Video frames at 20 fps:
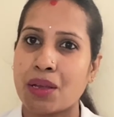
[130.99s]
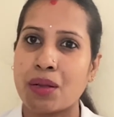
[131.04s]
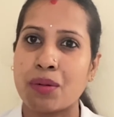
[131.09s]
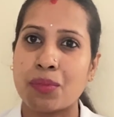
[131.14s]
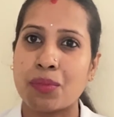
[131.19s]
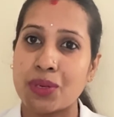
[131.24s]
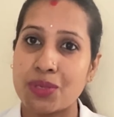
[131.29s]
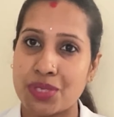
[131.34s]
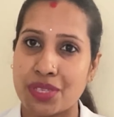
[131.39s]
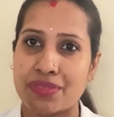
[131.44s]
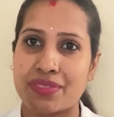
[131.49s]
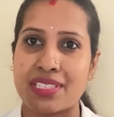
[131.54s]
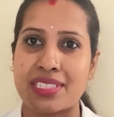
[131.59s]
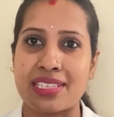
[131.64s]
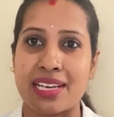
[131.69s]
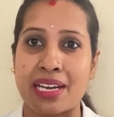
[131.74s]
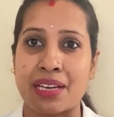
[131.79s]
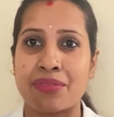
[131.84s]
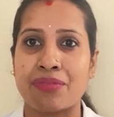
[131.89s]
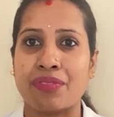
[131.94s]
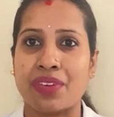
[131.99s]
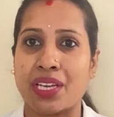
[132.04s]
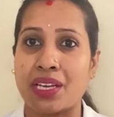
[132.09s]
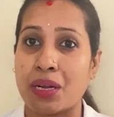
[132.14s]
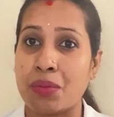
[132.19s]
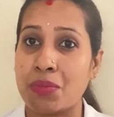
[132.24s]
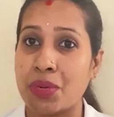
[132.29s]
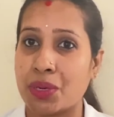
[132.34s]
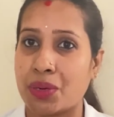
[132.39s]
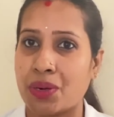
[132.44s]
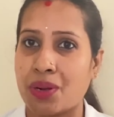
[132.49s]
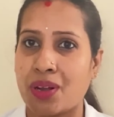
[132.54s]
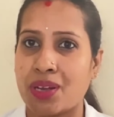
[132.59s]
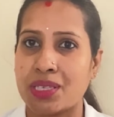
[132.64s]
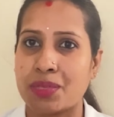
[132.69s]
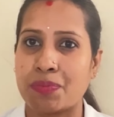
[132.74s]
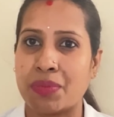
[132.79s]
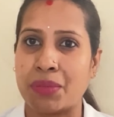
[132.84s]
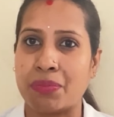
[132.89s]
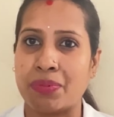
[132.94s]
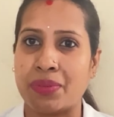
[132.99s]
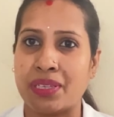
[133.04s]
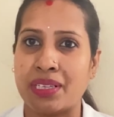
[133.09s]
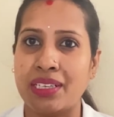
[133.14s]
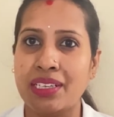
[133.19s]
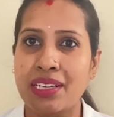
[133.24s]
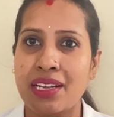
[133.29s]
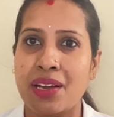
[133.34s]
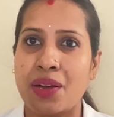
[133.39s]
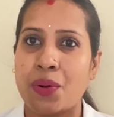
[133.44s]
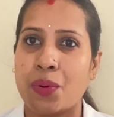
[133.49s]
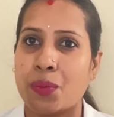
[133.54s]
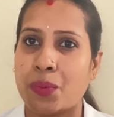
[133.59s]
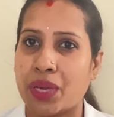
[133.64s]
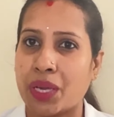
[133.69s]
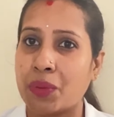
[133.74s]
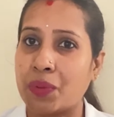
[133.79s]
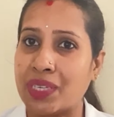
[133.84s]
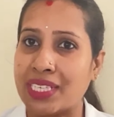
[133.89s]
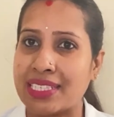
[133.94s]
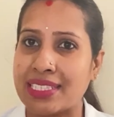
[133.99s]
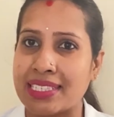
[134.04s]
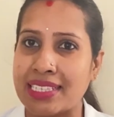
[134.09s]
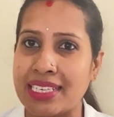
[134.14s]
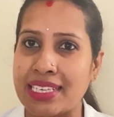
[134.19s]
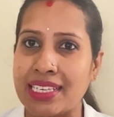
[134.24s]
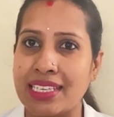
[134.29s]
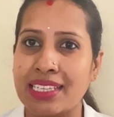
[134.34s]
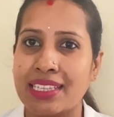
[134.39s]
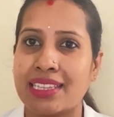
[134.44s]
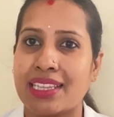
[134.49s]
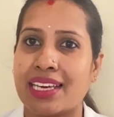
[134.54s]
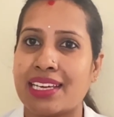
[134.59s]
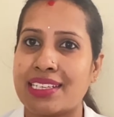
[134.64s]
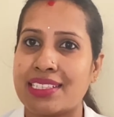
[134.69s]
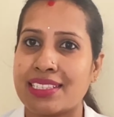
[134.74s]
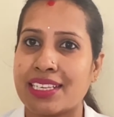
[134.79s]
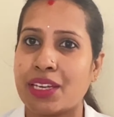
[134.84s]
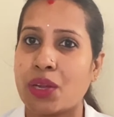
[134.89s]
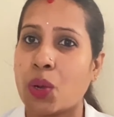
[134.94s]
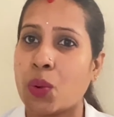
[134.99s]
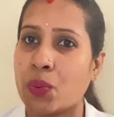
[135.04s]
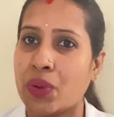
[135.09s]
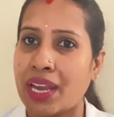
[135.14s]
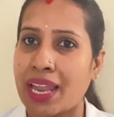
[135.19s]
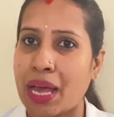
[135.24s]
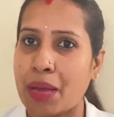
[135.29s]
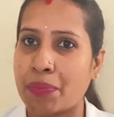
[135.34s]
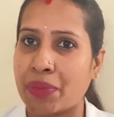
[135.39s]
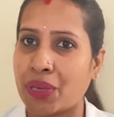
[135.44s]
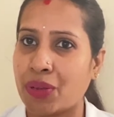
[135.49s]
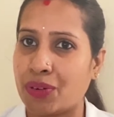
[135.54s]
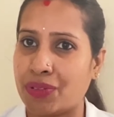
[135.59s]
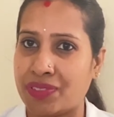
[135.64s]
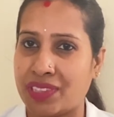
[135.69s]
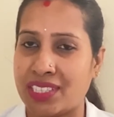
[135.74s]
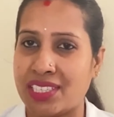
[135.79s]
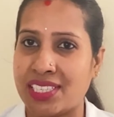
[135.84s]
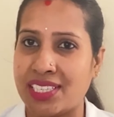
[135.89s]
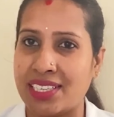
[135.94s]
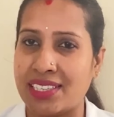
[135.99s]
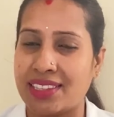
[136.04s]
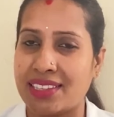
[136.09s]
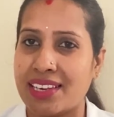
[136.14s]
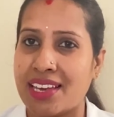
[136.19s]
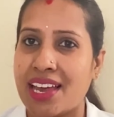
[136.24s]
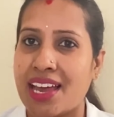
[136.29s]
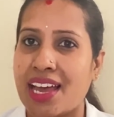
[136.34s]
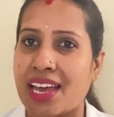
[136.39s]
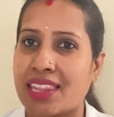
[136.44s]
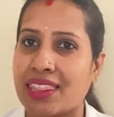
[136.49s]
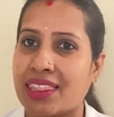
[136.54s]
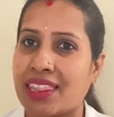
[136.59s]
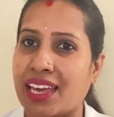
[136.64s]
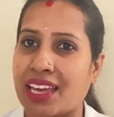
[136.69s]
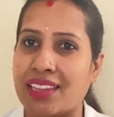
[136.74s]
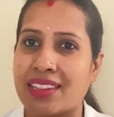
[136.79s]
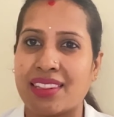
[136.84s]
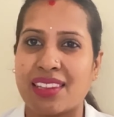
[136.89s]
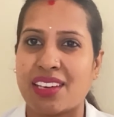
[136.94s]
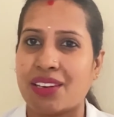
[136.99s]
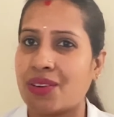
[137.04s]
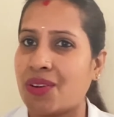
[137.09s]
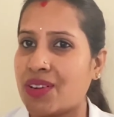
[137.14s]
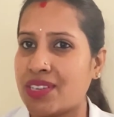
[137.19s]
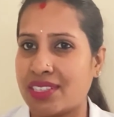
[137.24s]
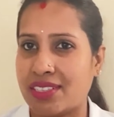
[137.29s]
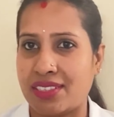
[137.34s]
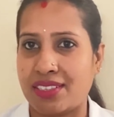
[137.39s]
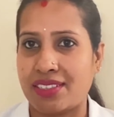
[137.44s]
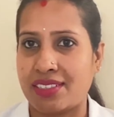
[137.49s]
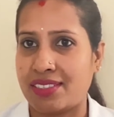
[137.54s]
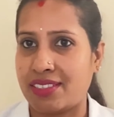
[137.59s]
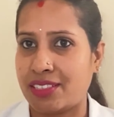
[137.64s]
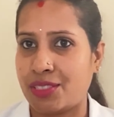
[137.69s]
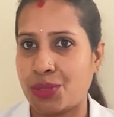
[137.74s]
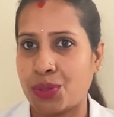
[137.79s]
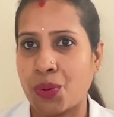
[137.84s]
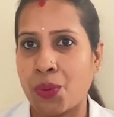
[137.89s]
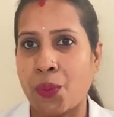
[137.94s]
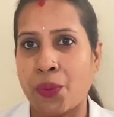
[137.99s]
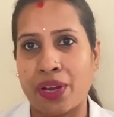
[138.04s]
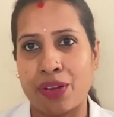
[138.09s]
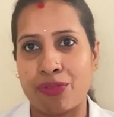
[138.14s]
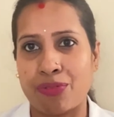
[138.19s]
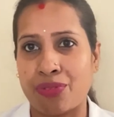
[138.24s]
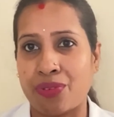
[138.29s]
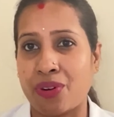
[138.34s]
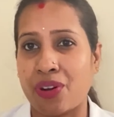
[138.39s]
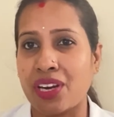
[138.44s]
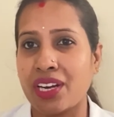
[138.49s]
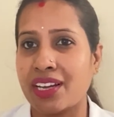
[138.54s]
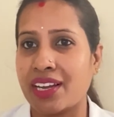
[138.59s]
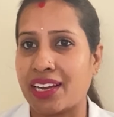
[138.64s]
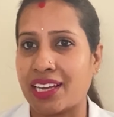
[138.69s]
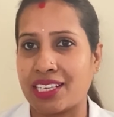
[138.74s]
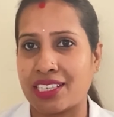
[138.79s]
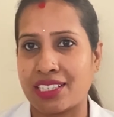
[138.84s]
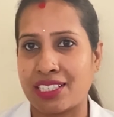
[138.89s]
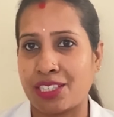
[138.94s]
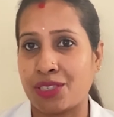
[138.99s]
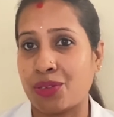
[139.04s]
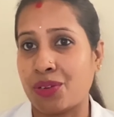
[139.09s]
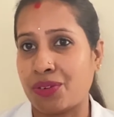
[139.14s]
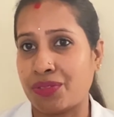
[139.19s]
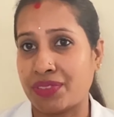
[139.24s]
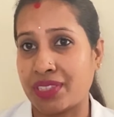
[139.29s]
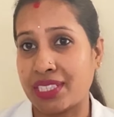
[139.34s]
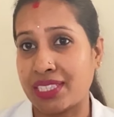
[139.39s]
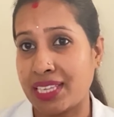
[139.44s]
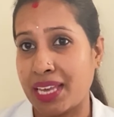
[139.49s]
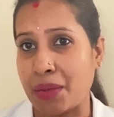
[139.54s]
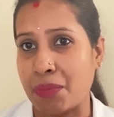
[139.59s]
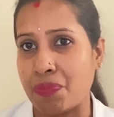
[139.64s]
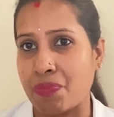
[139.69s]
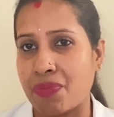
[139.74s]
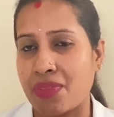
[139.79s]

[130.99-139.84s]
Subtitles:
Most of the time we come across people where we see there is an overlapping of the teeth and then they are not interested to go in for correcting of the same.